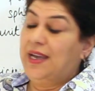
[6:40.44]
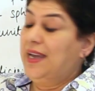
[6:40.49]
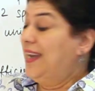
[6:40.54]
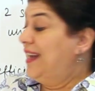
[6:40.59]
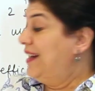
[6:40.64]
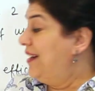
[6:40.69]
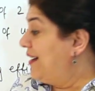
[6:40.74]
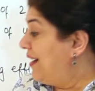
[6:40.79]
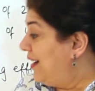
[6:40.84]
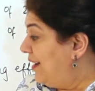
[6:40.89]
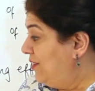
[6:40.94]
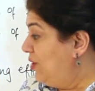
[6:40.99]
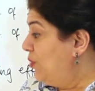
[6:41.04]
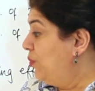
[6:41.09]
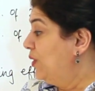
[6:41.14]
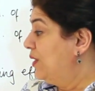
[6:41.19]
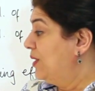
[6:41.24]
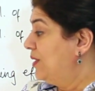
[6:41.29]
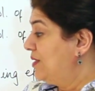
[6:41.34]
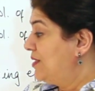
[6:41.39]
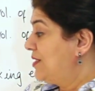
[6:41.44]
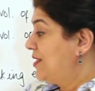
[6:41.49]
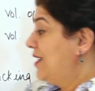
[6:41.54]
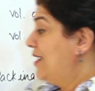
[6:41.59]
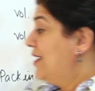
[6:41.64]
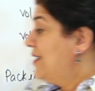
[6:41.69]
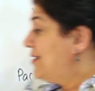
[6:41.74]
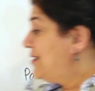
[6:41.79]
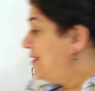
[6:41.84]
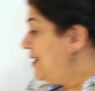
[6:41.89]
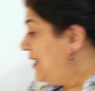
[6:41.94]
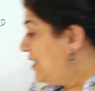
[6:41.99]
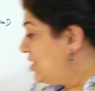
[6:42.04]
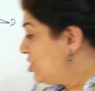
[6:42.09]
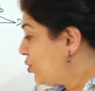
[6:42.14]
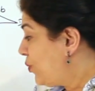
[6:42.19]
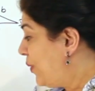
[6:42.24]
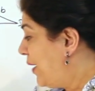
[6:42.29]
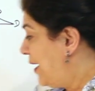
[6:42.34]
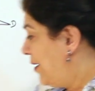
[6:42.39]
In other words, C
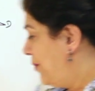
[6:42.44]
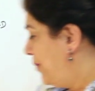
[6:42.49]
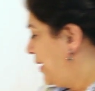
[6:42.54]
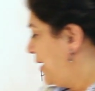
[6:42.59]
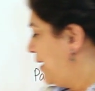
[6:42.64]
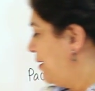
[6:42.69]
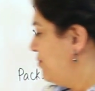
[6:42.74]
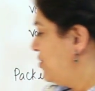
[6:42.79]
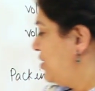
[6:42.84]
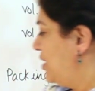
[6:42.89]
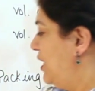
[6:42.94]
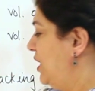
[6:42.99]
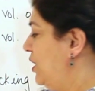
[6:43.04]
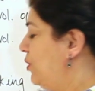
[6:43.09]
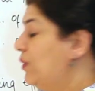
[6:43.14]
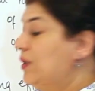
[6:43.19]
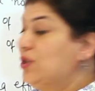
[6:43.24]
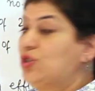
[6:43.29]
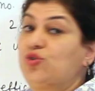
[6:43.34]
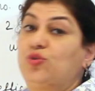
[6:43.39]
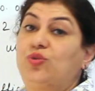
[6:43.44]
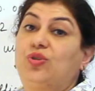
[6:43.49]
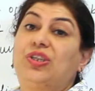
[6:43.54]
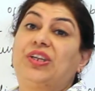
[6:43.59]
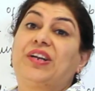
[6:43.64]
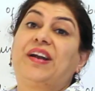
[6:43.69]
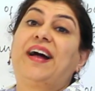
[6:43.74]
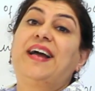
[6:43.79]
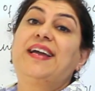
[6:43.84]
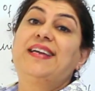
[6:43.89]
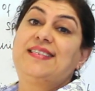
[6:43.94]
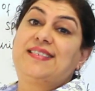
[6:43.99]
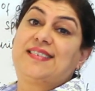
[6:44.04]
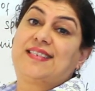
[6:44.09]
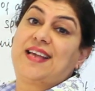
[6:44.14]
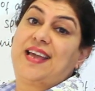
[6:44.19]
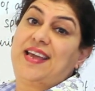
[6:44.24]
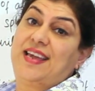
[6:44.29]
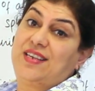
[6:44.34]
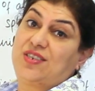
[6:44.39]
square becomes equal to
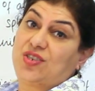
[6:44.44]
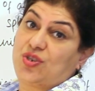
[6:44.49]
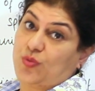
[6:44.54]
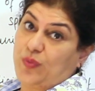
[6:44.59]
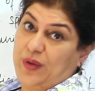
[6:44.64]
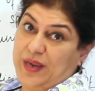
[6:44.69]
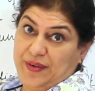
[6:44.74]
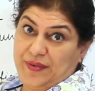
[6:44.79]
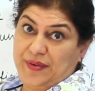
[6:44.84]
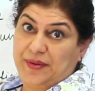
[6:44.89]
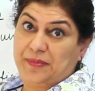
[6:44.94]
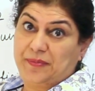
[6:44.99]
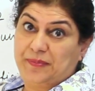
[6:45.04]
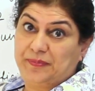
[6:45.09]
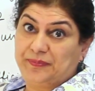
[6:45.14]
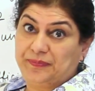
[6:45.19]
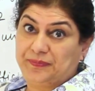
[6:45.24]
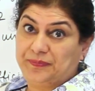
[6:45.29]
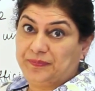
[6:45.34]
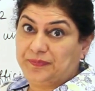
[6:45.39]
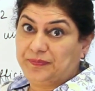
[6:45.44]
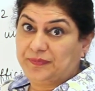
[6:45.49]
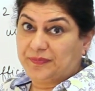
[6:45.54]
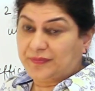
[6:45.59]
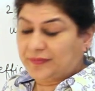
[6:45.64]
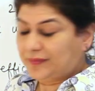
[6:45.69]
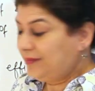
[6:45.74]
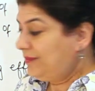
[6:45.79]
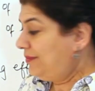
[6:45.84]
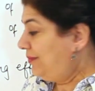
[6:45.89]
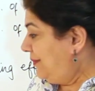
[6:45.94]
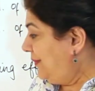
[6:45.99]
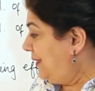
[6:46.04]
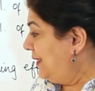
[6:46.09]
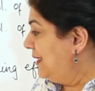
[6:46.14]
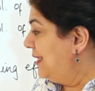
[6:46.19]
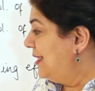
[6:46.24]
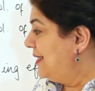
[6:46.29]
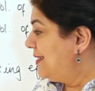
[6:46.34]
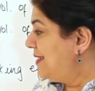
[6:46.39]
thrice A square.
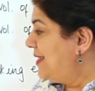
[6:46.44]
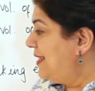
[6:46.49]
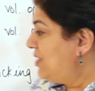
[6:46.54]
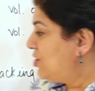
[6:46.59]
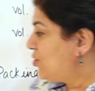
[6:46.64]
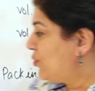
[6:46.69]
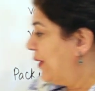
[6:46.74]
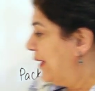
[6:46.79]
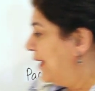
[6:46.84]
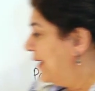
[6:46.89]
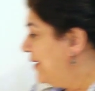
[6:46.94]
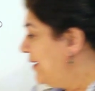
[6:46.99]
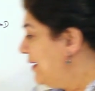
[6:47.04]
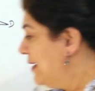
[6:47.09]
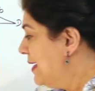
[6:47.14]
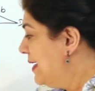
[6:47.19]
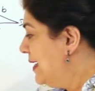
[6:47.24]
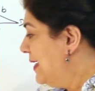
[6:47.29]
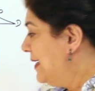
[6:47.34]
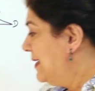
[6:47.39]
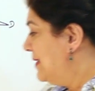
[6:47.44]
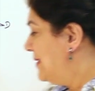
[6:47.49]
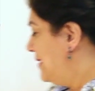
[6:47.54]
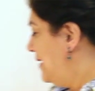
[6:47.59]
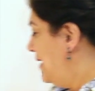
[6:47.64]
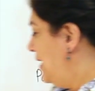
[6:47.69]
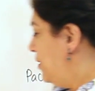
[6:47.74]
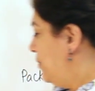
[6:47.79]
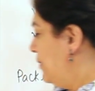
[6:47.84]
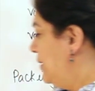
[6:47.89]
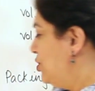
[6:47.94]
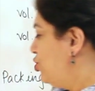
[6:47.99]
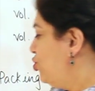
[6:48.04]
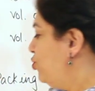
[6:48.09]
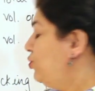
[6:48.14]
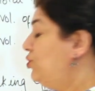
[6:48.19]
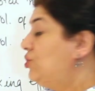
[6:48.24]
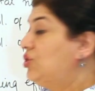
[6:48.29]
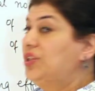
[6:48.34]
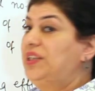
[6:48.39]
C square is equal to
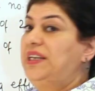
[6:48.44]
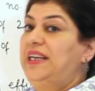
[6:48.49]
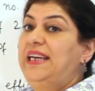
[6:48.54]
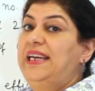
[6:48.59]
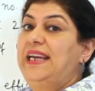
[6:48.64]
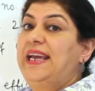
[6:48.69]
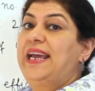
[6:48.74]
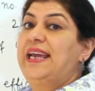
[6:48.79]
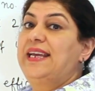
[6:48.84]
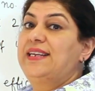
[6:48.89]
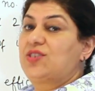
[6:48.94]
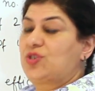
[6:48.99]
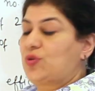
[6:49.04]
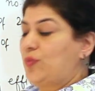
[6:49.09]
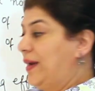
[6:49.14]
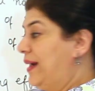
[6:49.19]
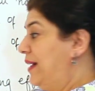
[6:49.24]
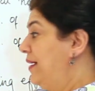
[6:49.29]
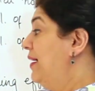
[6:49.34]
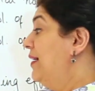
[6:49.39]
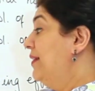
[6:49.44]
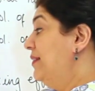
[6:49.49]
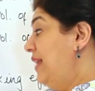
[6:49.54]
3A square.